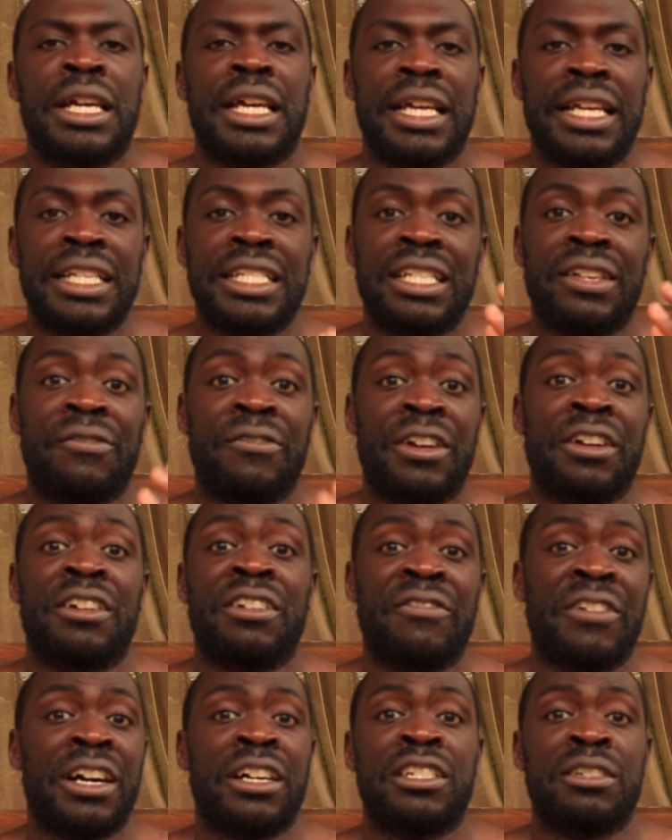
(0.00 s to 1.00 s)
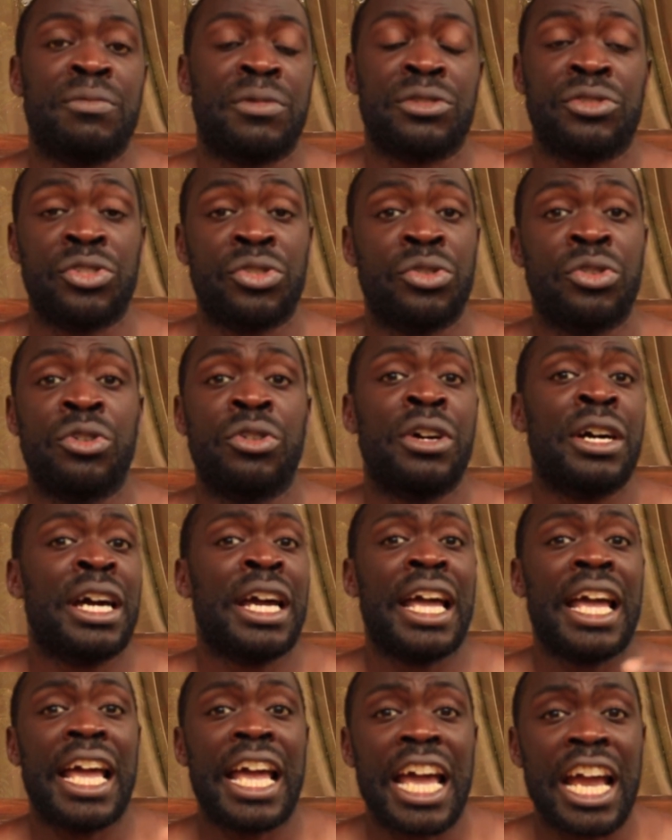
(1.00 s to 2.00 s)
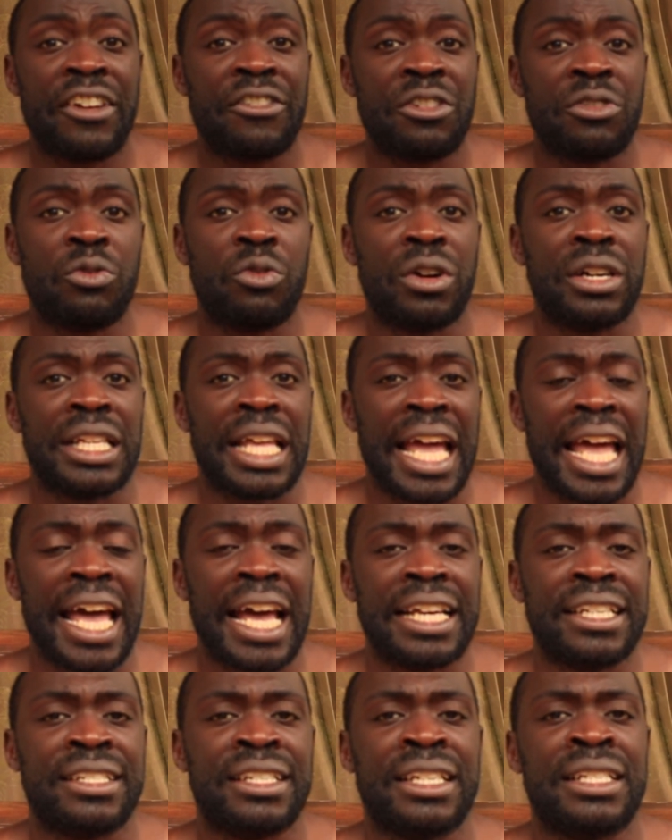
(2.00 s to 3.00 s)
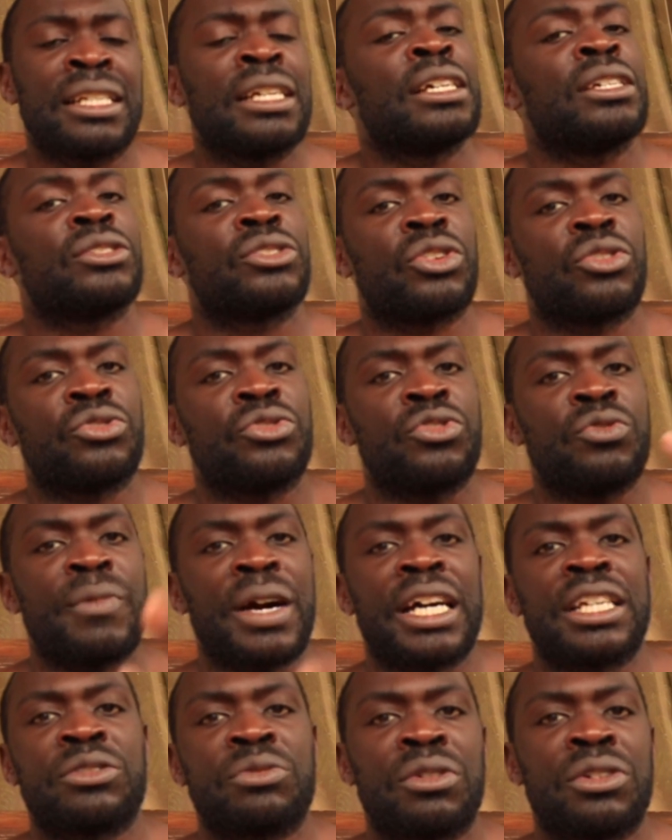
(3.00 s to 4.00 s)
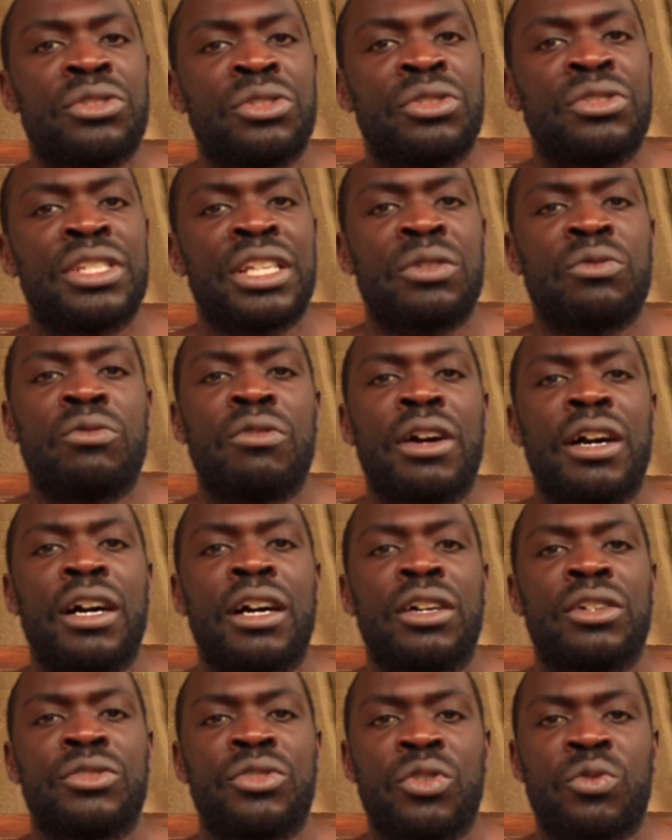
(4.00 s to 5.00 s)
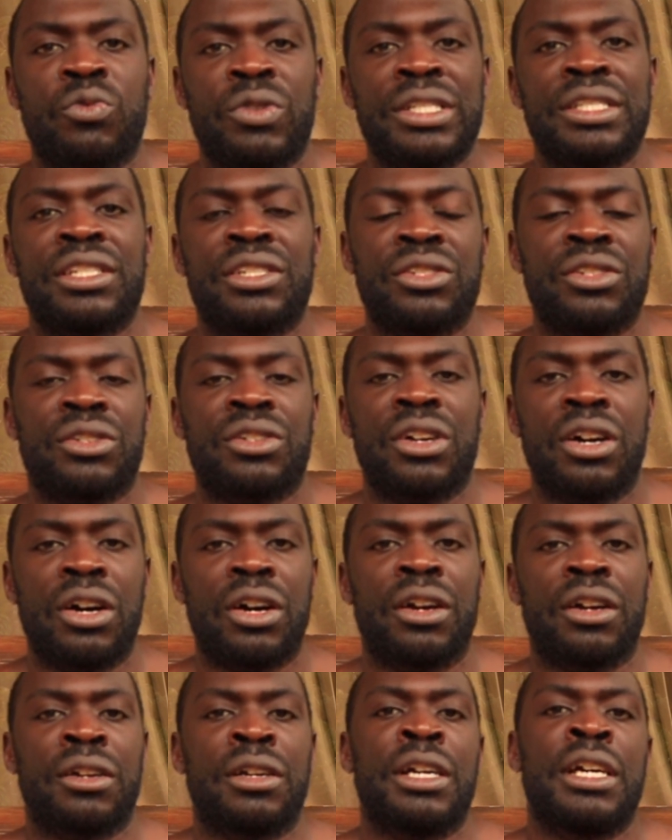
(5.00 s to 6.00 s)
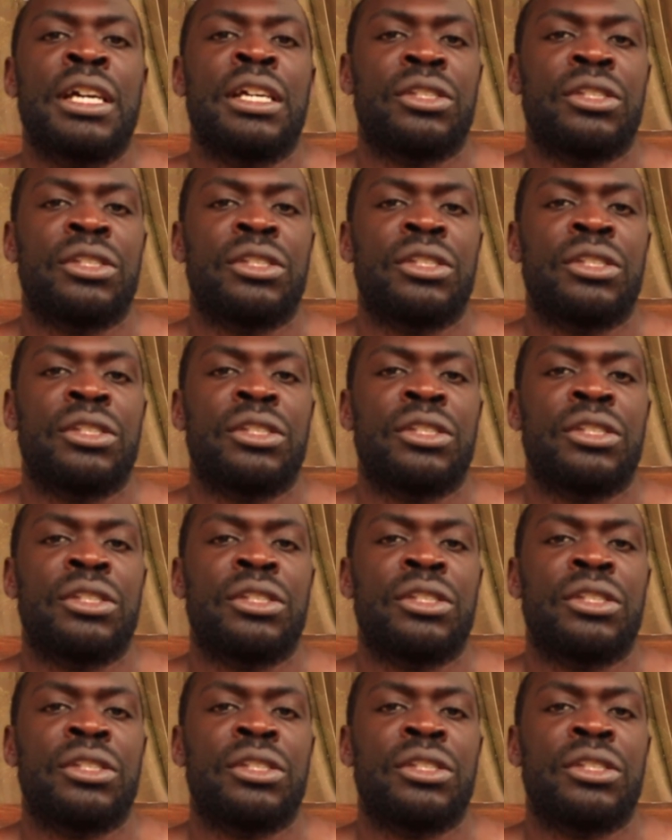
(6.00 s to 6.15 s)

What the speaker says: It is a very valuable tool. Everyone has it, so you might as well use it while you're renting your car.